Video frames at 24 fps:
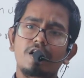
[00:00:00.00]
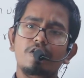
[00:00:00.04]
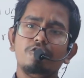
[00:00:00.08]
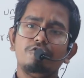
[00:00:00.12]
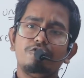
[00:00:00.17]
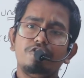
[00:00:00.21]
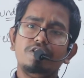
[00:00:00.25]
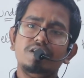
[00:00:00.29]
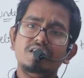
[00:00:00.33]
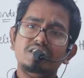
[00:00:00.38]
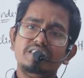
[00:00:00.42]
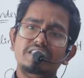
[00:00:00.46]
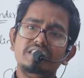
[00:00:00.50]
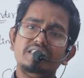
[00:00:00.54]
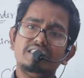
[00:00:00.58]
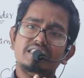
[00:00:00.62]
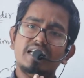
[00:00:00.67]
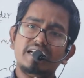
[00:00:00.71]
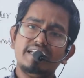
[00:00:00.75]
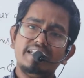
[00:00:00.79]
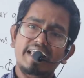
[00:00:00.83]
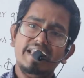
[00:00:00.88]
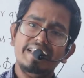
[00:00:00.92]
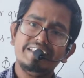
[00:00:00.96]
finish it
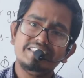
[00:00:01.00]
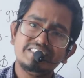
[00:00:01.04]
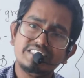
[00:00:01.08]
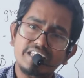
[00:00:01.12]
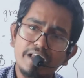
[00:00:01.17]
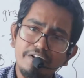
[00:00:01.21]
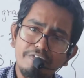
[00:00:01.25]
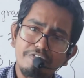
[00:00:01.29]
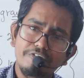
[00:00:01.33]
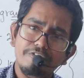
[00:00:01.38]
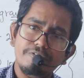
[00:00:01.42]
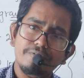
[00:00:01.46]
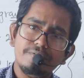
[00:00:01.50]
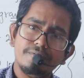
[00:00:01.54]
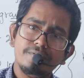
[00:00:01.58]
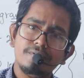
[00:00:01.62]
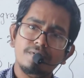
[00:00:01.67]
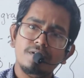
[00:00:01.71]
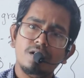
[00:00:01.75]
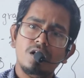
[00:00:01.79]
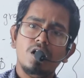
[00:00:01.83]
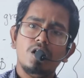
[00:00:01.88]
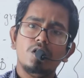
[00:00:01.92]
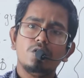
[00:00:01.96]
that day itself.
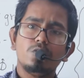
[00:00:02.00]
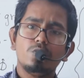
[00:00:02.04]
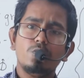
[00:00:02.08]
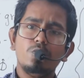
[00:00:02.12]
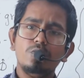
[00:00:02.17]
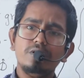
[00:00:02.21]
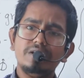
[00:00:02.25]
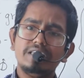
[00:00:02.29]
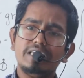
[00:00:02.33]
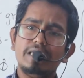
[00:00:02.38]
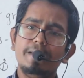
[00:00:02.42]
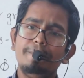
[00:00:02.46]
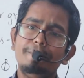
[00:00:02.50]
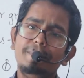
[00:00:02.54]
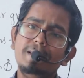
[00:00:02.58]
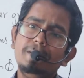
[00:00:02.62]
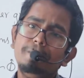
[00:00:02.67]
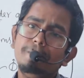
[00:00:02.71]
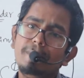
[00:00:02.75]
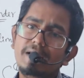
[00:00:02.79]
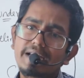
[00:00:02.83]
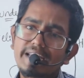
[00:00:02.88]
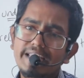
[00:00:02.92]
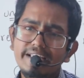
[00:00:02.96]
Don't keep
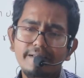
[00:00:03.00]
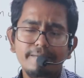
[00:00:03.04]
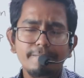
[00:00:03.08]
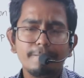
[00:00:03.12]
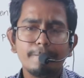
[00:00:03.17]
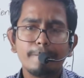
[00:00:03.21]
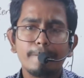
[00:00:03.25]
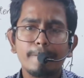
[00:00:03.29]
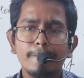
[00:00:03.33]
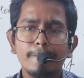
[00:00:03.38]
in bending,